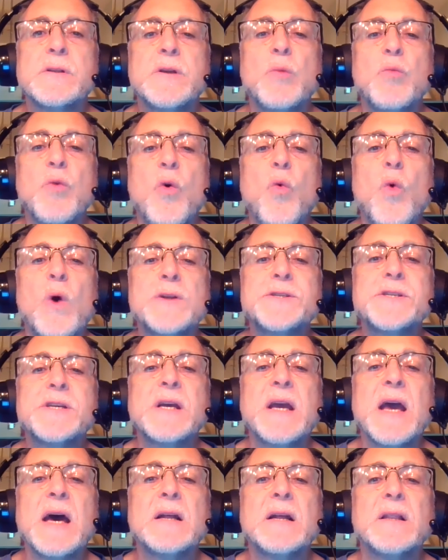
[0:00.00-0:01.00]
that will once
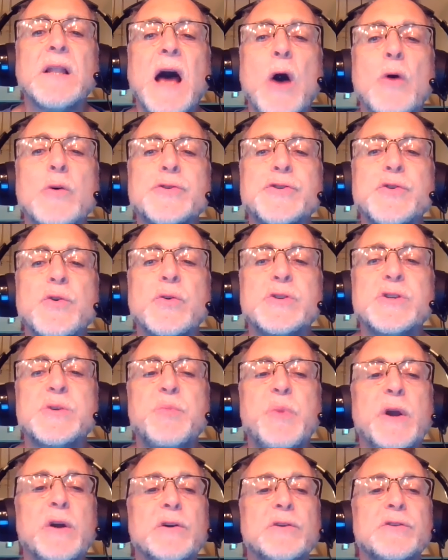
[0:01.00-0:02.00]
again allow us to
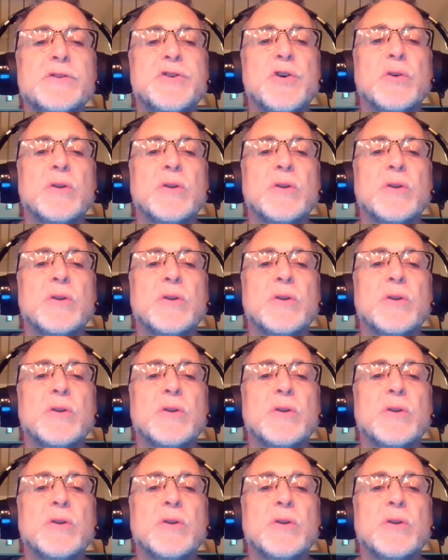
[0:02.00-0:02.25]
experience